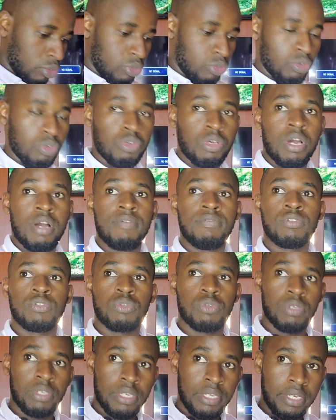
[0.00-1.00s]
to do? You have to
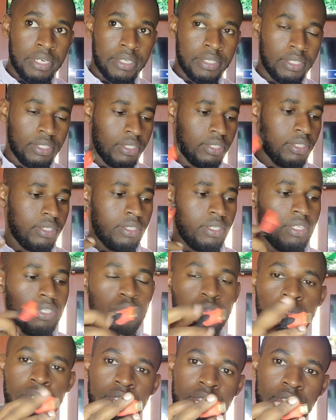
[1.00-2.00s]
connect
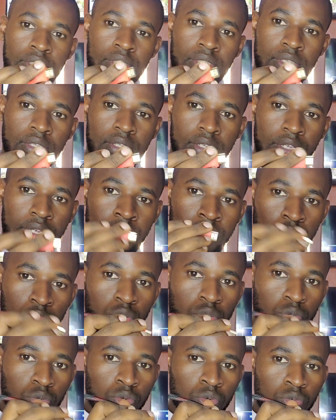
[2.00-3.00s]
these ones
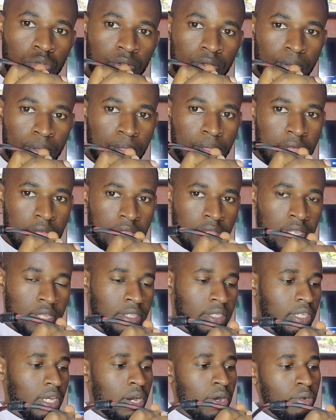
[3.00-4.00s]
into
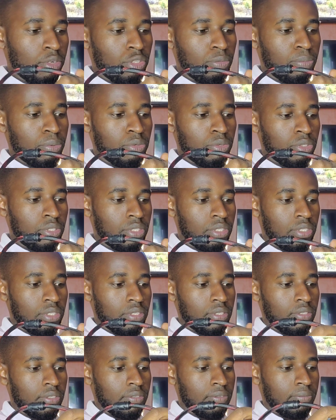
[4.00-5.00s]
these outputs.